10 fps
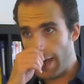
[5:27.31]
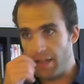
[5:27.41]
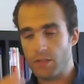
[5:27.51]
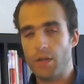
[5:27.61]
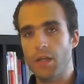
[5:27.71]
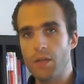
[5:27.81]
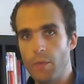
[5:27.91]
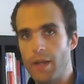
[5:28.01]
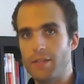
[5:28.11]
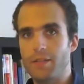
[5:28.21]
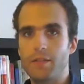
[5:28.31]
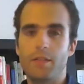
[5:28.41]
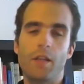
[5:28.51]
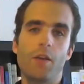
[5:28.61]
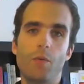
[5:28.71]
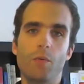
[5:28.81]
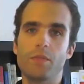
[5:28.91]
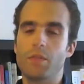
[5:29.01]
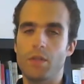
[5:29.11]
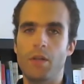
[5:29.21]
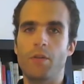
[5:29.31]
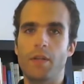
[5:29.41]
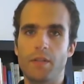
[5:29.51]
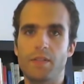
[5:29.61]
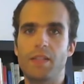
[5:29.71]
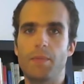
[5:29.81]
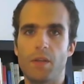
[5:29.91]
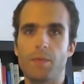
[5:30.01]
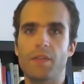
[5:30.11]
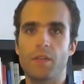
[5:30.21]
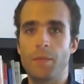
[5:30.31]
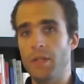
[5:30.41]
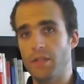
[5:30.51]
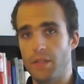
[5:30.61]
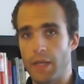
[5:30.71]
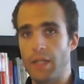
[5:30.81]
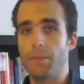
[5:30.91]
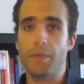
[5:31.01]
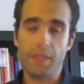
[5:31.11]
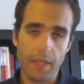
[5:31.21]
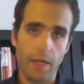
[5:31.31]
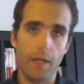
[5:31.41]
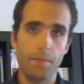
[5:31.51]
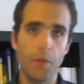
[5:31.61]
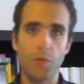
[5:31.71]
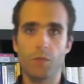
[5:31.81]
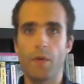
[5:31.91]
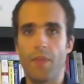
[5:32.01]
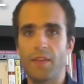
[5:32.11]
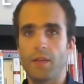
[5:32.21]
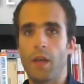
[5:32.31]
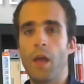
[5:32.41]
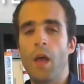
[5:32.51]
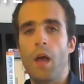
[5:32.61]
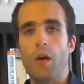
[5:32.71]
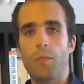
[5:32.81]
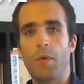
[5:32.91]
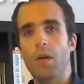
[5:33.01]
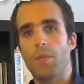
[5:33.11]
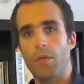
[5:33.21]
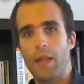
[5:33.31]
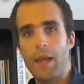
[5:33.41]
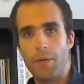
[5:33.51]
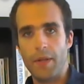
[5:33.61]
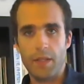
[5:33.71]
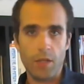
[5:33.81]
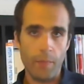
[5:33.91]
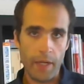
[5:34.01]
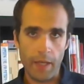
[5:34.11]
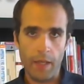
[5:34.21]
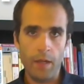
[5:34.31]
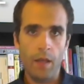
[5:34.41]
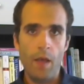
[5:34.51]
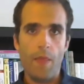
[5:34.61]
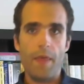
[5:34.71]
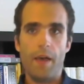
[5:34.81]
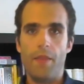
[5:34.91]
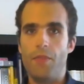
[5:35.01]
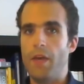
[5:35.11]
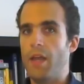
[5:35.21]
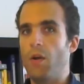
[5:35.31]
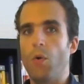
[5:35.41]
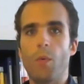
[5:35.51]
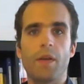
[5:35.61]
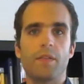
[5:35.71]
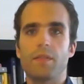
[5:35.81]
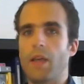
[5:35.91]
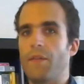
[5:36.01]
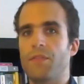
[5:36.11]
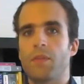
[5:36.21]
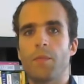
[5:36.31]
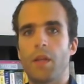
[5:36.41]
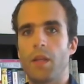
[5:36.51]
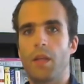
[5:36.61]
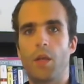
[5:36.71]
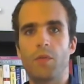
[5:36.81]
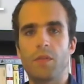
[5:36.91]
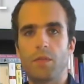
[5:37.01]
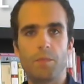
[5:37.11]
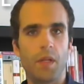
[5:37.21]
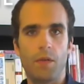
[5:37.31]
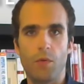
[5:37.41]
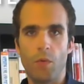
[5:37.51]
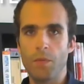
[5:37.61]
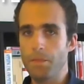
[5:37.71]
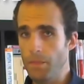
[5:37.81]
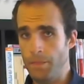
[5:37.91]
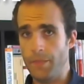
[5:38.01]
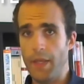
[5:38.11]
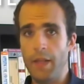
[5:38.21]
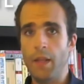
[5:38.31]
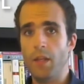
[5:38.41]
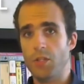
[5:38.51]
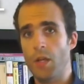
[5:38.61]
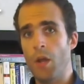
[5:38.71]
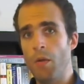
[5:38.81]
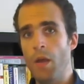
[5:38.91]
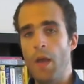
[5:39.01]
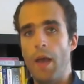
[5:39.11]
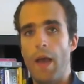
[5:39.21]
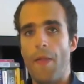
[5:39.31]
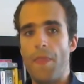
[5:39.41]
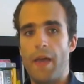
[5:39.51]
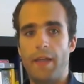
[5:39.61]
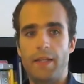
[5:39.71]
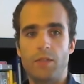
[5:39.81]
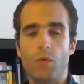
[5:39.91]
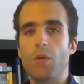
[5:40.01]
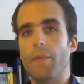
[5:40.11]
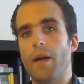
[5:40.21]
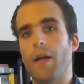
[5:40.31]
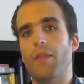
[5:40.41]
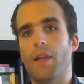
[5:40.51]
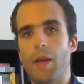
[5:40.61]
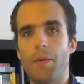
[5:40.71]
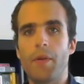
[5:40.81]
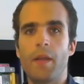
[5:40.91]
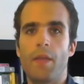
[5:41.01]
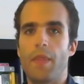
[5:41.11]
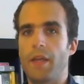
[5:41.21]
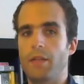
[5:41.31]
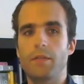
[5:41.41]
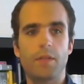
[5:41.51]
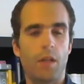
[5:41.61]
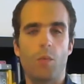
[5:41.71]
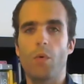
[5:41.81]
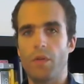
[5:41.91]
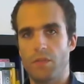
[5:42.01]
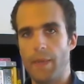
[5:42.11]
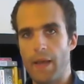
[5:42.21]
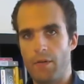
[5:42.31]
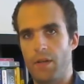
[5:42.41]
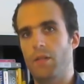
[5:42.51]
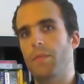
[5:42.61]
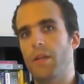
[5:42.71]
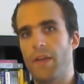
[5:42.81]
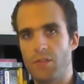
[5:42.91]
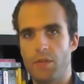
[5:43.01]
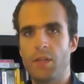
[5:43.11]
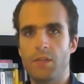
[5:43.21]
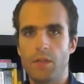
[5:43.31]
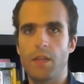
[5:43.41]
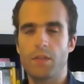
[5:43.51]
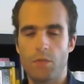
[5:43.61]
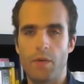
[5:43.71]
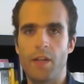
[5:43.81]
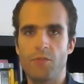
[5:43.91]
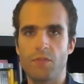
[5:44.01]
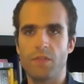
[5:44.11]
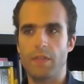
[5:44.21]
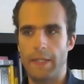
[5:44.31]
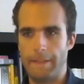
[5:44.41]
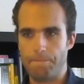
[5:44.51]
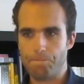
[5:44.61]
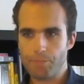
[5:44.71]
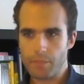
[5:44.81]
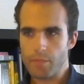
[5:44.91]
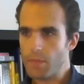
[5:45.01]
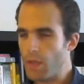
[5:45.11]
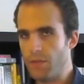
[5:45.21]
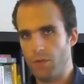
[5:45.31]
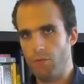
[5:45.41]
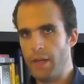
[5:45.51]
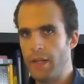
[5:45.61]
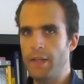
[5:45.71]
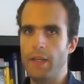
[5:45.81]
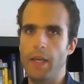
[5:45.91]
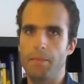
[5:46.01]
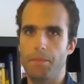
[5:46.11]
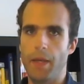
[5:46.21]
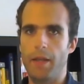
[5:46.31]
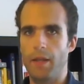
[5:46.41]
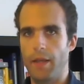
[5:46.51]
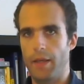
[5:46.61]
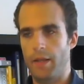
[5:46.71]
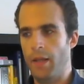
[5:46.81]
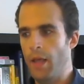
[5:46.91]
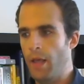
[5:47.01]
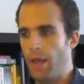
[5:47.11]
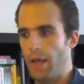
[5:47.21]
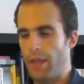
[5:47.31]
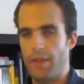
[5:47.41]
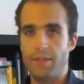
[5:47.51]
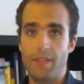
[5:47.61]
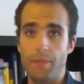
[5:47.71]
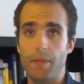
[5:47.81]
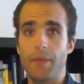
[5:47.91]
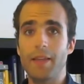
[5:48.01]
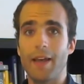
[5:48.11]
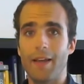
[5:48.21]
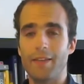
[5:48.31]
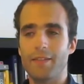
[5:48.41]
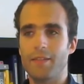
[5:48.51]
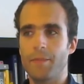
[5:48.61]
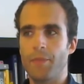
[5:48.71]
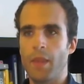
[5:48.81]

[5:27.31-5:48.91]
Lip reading: And it's quite a good way to know what's going on in the C++ community, and in particular in Boost. When there's a remarkable library coming in, then they always have somebody who's been involved in the show, and they talk about the library and they tell you what it's about and a bit of history. It's quite interesting. So Reddit and CPPcast.